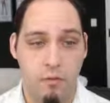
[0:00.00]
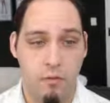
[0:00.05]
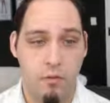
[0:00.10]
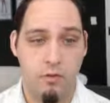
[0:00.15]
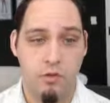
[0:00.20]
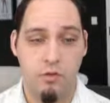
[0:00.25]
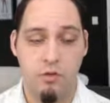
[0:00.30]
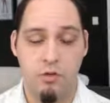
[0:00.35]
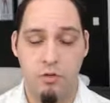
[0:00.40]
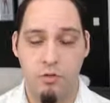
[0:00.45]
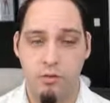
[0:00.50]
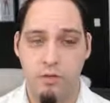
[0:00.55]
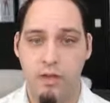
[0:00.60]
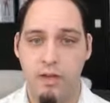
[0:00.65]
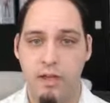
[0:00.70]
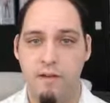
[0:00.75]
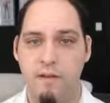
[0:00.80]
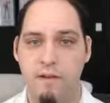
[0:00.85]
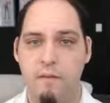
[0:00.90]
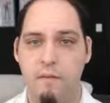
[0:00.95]
which is used to
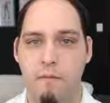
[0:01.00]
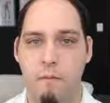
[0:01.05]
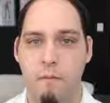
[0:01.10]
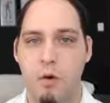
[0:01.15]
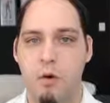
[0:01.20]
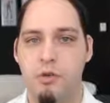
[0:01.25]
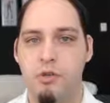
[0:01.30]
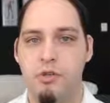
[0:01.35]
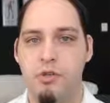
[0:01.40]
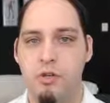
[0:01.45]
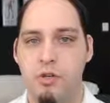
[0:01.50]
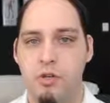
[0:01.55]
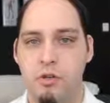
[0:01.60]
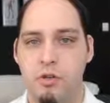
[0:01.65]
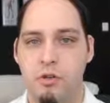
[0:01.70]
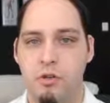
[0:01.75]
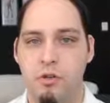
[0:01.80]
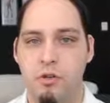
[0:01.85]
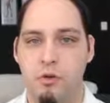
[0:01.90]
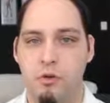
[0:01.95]
give
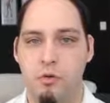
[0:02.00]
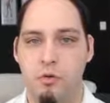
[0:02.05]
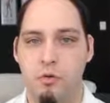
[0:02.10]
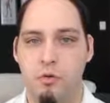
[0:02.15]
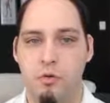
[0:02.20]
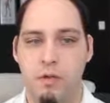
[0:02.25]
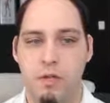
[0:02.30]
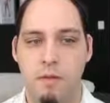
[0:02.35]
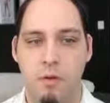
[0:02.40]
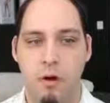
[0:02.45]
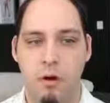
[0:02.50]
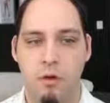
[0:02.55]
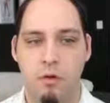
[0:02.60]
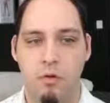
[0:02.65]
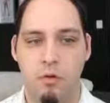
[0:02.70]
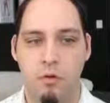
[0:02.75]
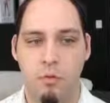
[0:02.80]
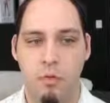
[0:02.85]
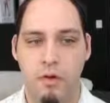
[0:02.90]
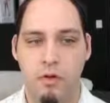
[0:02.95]
motion to the
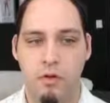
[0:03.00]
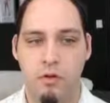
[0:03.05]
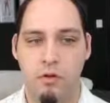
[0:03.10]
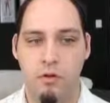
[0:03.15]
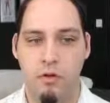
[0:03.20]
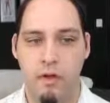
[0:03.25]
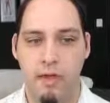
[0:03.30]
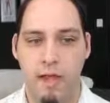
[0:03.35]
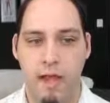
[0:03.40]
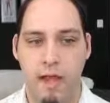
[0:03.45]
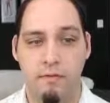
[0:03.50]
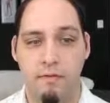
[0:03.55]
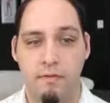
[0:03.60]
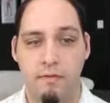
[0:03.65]
particle when you're looking at it from